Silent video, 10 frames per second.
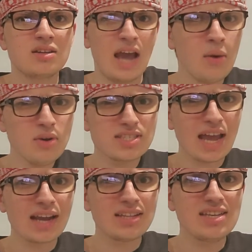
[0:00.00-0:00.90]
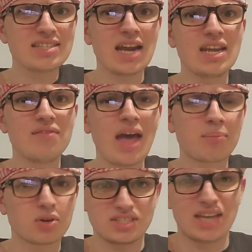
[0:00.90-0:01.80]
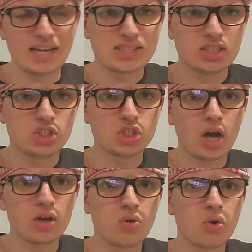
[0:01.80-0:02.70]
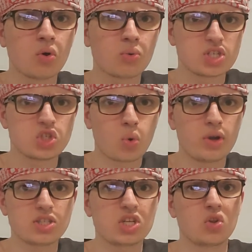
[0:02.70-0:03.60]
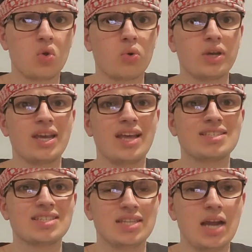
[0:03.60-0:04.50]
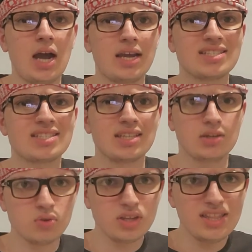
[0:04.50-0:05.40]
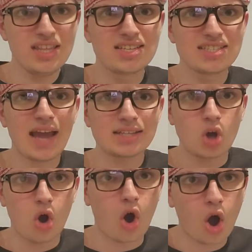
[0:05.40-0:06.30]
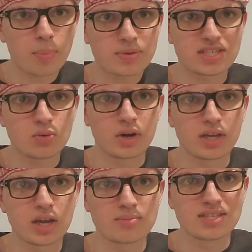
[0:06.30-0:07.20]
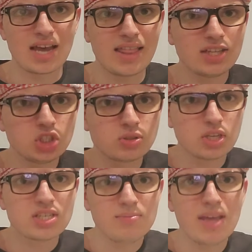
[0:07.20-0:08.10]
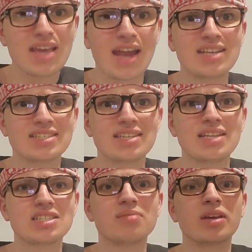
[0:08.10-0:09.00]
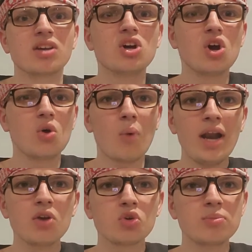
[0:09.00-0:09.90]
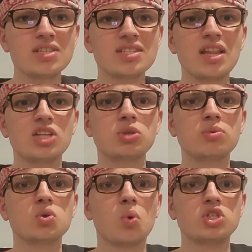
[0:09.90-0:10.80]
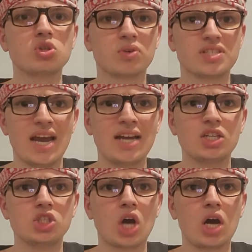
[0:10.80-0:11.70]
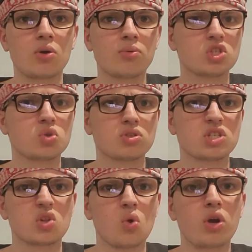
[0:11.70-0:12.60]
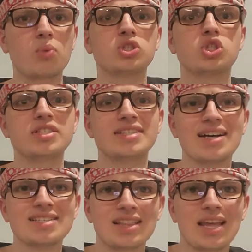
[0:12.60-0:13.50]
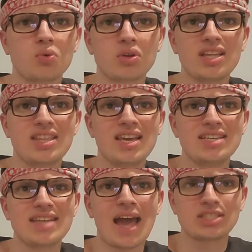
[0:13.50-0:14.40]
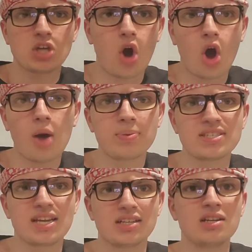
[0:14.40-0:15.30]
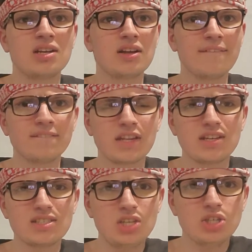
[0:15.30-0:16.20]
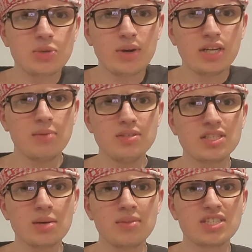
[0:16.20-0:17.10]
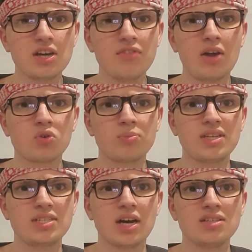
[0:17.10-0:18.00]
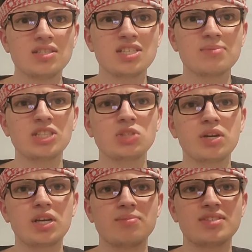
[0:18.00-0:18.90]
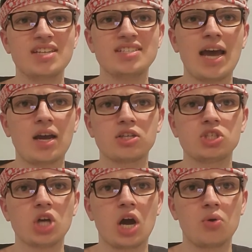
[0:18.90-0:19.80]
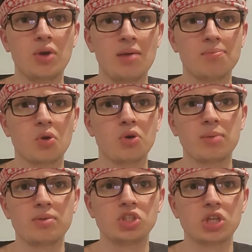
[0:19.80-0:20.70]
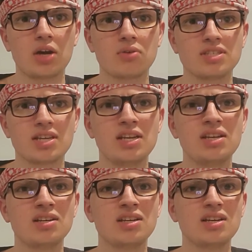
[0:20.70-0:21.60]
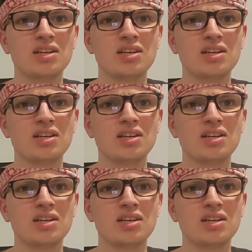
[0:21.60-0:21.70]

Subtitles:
How exactly is any of that protecting Ninjago or restoring it to glory? It's not. It's literally the exact opposite when it comes to that. That just doesn't make any sense to me. Why did Harumi say that she was going to protect Ninjago and restore it to glory when she does literally the exact opposite? Like, seriously, when it comes to some of the stuff that Harumi does, especially when it comes to the attack on Ninjago and blowing up Ninjago City,